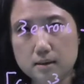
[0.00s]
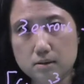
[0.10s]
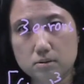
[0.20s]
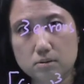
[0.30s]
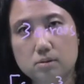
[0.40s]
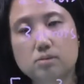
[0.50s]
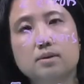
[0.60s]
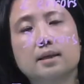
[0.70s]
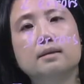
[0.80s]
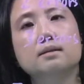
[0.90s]
introduce
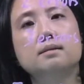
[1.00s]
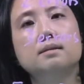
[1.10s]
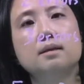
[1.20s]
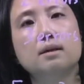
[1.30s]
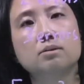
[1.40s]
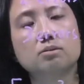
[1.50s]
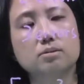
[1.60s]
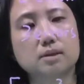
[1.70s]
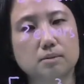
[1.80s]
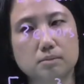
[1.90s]
redundancy and do
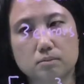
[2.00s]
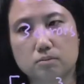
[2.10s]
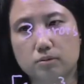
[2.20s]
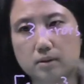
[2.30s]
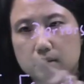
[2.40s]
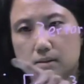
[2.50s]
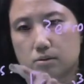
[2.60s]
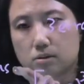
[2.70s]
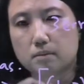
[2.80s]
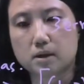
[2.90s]
some
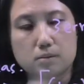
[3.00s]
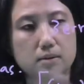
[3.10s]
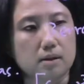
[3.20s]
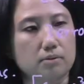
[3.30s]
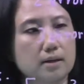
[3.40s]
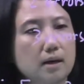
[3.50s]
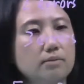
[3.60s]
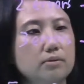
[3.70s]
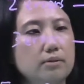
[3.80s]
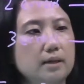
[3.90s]
syndrome measurement and
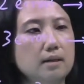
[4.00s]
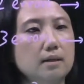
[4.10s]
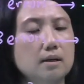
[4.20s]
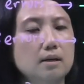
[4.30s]
recovery,